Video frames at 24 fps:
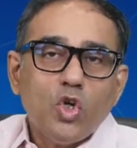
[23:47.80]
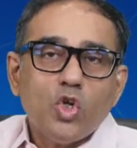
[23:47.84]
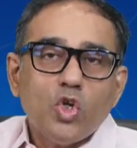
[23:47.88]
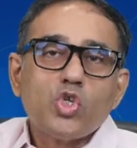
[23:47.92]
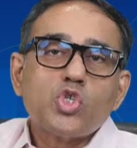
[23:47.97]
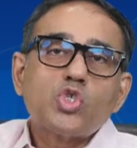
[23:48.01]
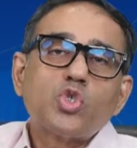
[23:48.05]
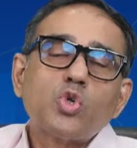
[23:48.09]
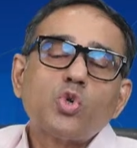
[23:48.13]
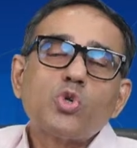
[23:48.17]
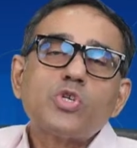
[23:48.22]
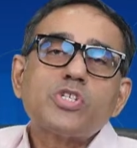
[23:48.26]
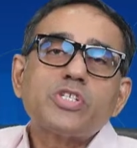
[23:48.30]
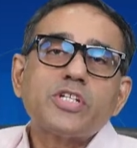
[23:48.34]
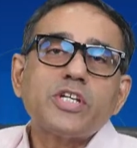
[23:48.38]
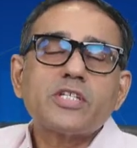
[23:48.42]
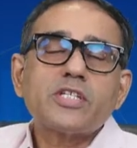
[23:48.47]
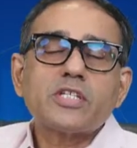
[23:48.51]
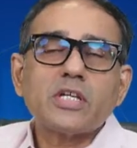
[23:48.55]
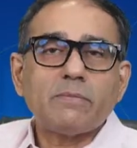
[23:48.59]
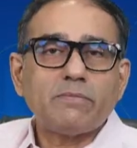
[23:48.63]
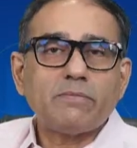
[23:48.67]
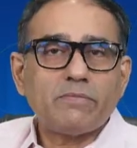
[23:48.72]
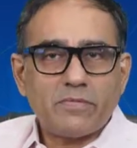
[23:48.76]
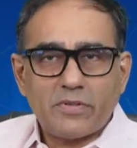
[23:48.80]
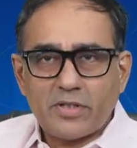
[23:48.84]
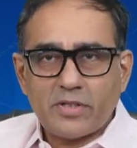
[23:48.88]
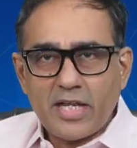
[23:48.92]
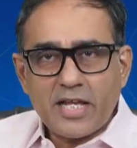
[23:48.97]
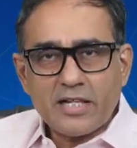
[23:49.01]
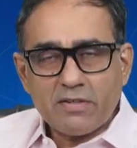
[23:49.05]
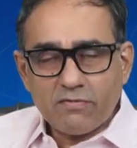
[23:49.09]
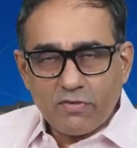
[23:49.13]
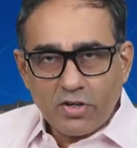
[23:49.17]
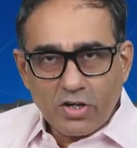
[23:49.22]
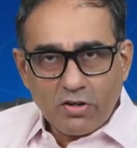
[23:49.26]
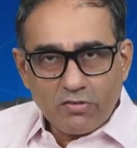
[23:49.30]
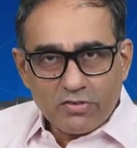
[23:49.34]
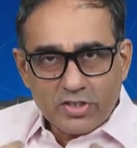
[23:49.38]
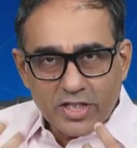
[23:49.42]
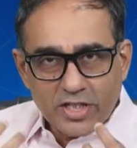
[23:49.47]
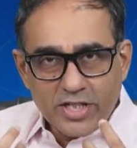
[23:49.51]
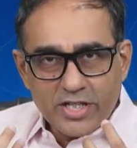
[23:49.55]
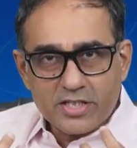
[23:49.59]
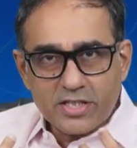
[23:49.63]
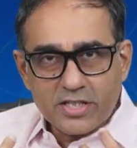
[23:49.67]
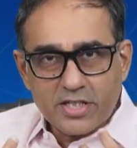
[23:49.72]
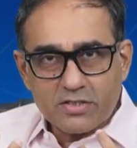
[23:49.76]
should see some. And one of the
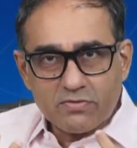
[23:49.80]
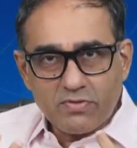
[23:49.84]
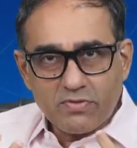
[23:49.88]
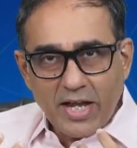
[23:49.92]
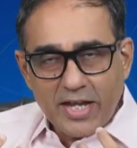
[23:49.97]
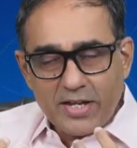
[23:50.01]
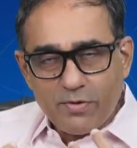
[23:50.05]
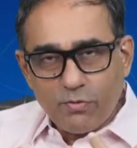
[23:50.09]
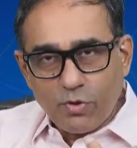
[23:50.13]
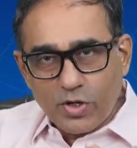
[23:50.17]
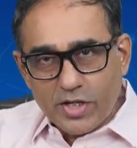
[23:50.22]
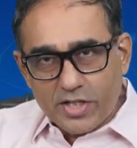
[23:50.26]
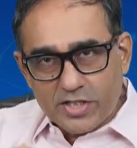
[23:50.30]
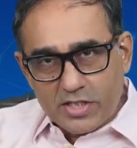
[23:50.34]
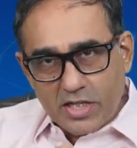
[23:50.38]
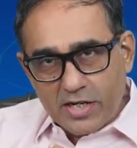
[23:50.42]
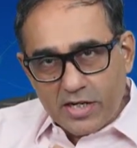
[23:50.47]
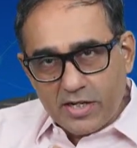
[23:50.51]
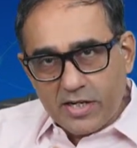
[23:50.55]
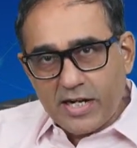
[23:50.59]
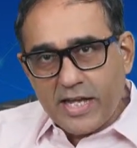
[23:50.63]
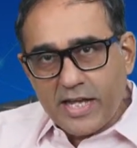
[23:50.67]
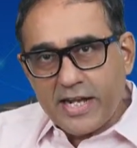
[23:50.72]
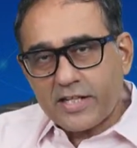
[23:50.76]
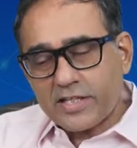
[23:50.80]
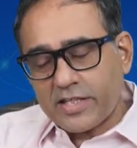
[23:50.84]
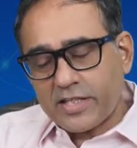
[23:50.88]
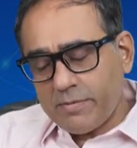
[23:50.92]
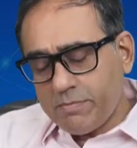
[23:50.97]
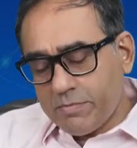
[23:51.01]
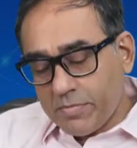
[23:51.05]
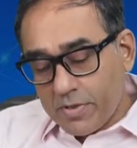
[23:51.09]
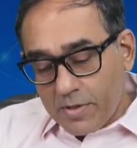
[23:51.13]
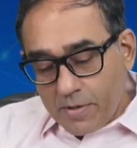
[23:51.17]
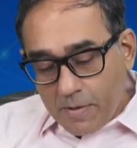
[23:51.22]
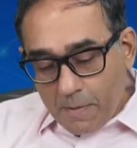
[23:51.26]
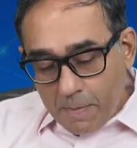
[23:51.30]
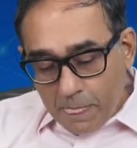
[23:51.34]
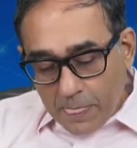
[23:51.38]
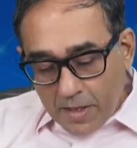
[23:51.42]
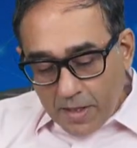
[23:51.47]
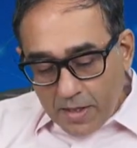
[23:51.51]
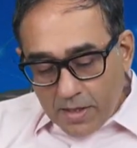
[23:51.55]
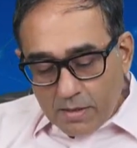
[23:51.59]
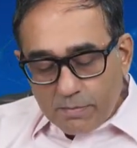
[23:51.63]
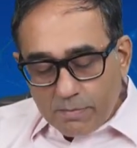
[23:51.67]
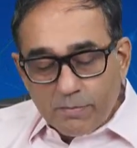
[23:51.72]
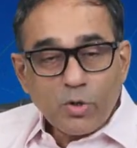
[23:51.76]
reasons why, what is the underlying theme?
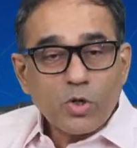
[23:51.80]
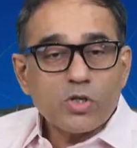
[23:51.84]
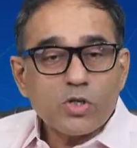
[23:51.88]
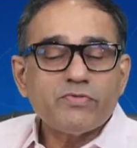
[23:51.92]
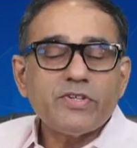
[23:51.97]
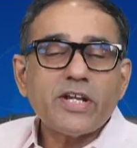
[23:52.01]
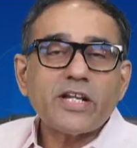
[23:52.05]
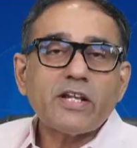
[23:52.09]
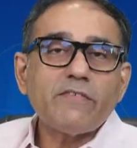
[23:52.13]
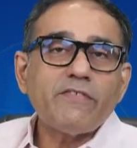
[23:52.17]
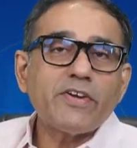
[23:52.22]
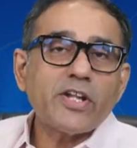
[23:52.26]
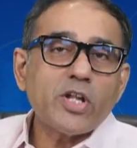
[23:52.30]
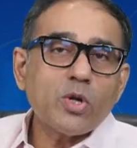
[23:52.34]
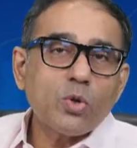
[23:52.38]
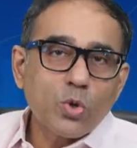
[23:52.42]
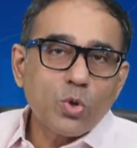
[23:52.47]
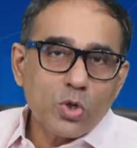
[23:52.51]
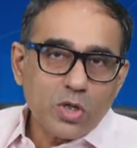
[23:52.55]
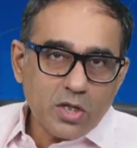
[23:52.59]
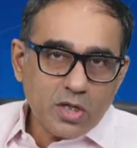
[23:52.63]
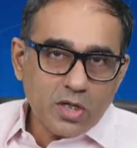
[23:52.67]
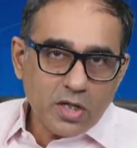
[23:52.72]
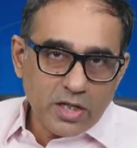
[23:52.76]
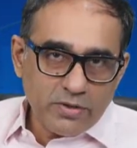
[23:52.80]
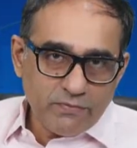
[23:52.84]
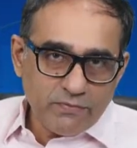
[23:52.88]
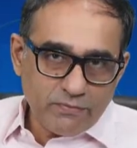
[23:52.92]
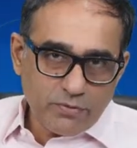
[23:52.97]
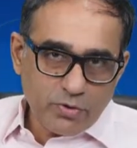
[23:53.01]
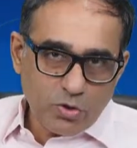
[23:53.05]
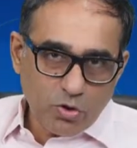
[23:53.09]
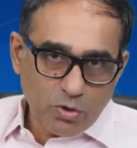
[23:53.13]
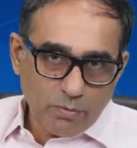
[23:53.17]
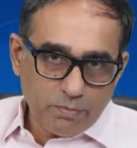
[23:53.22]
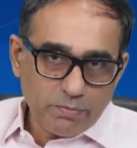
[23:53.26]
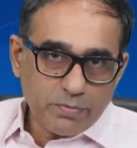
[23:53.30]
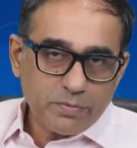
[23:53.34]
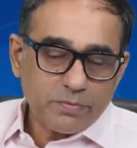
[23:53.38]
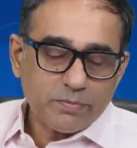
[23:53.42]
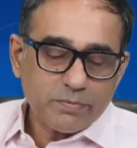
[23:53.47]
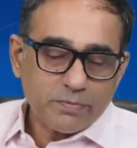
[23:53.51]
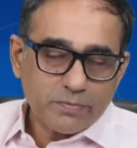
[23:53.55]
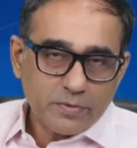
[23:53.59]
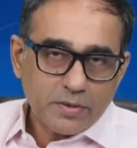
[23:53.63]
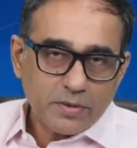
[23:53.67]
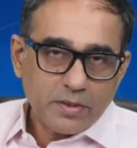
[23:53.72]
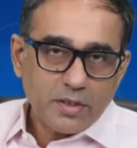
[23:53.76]
Because we had a very good Kharif crop.
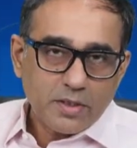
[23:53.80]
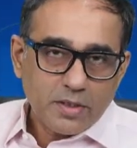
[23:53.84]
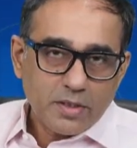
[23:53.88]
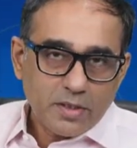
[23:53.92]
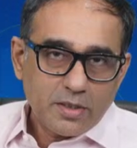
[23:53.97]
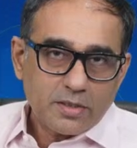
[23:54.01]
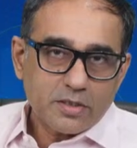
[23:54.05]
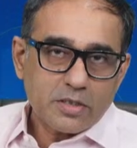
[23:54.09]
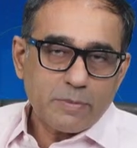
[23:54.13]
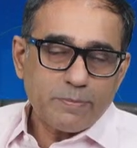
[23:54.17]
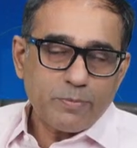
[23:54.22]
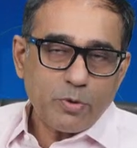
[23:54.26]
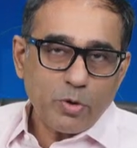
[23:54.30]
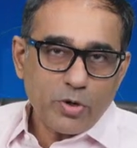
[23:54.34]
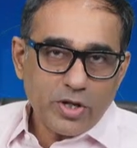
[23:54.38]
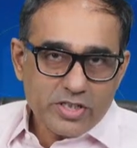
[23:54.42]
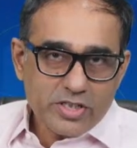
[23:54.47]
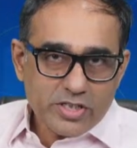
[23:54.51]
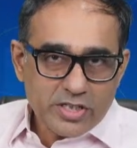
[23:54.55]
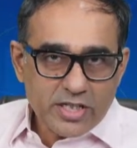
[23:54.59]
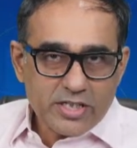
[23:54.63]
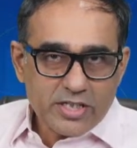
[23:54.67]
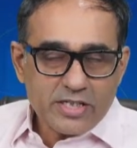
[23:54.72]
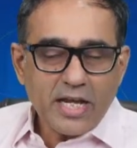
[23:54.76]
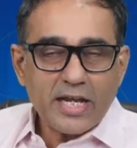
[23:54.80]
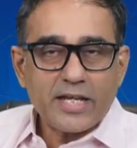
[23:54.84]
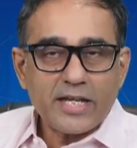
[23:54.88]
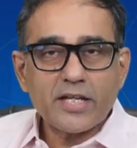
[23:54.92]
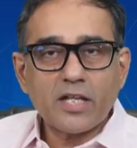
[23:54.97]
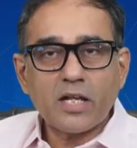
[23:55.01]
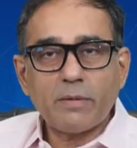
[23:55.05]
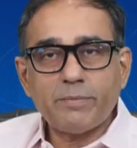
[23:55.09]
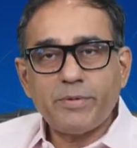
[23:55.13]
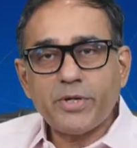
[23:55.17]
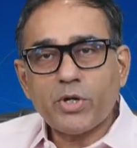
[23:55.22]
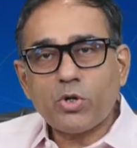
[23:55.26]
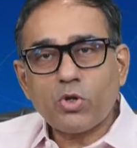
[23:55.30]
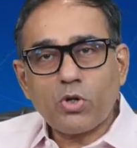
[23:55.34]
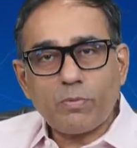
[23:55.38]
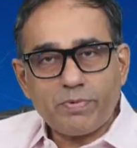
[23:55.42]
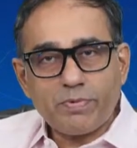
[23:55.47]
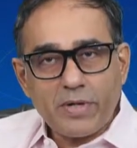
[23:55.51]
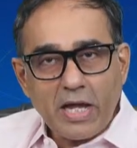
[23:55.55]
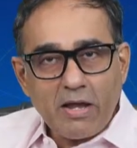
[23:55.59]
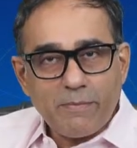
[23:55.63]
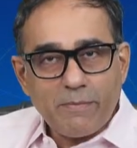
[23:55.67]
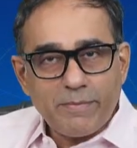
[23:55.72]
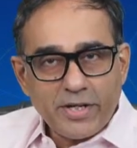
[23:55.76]
The production is high. Rabi crop,
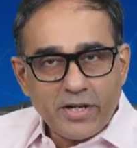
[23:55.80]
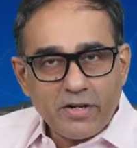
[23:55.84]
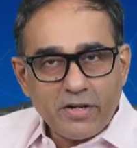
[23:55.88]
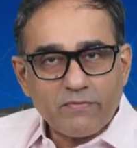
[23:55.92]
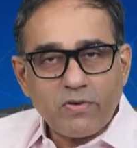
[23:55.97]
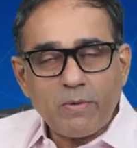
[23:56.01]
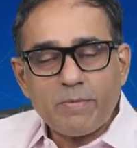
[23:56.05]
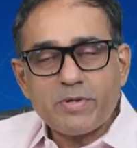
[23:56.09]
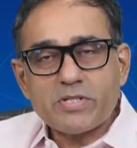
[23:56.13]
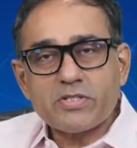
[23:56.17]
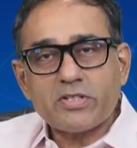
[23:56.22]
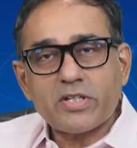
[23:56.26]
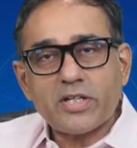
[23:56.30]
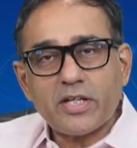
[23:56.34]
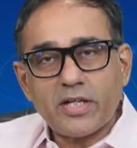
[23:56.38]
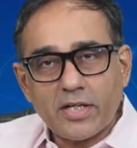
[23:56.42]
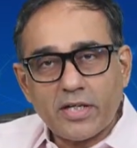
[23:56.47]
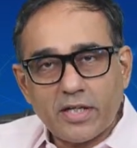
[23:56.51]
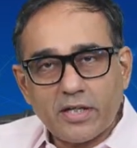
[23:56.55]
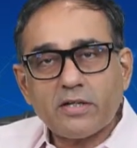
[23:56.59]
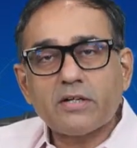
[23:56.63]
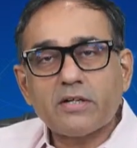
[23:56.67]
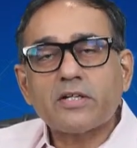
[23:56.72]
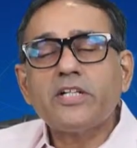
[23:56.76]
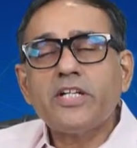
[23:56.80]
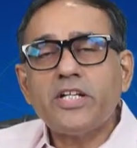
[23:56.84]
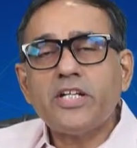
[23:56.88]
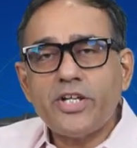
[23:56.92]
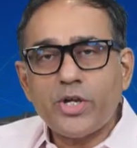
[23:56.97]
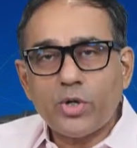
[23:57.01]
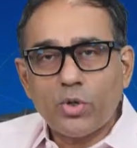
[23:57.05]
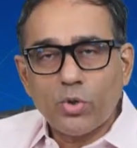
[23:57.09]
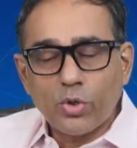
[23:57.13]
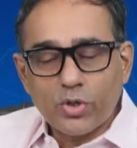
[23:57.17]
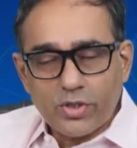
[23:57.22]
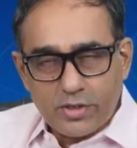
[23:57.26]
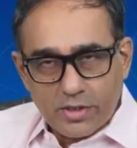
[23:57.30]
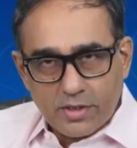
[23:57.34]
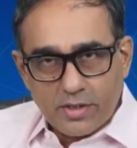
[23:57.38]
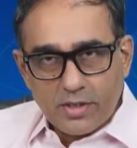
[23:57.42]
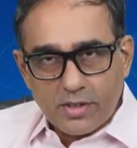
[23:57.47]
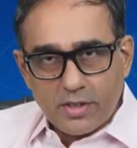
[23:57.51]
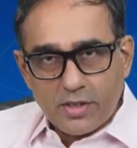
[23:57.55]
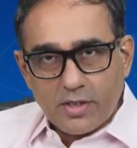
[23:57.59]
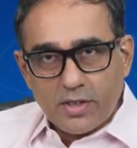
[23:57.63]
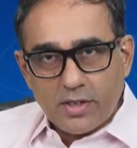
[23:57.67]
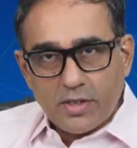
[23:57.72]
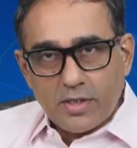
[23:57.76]
I've been informed, is really good.
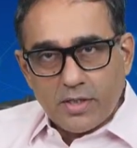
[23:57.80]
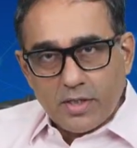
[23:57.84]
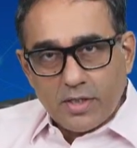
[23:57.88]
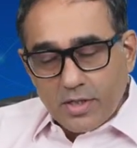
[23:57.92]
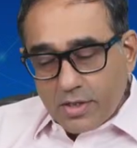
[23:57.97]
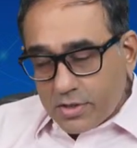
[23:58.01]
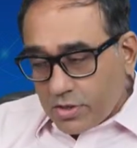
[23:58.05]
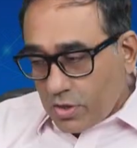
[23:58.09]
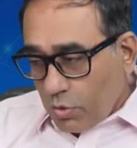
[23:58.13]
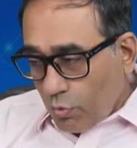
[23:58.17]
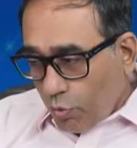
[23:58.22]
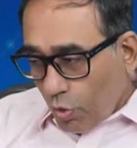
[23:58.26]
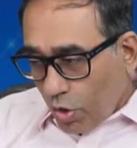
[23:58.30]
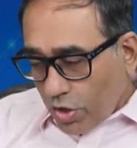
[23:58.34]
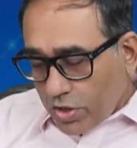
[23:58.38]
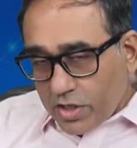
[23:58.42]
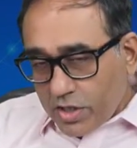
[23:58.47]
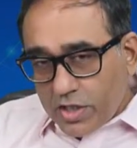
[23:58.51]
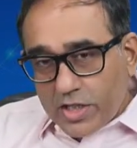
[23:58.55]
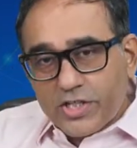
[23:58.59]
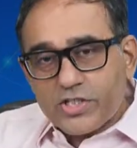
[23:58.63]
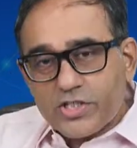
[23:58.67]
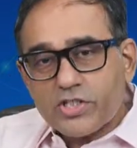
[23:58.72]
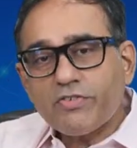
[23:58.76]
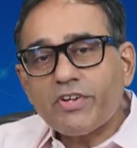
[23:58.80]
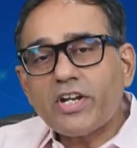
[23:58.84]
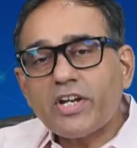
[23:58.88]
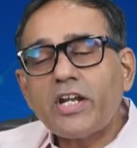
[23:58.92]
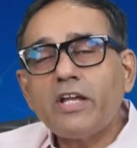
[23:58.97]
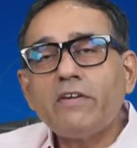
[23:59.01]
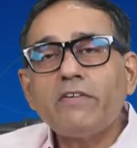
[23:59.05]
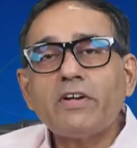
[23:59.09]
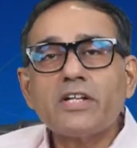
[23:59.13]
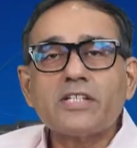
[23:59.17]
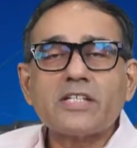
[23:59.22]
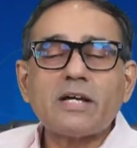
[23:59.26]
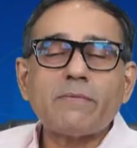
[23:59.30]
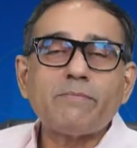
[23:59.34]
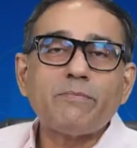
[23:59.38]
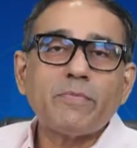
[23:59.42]
The water reservoir levels are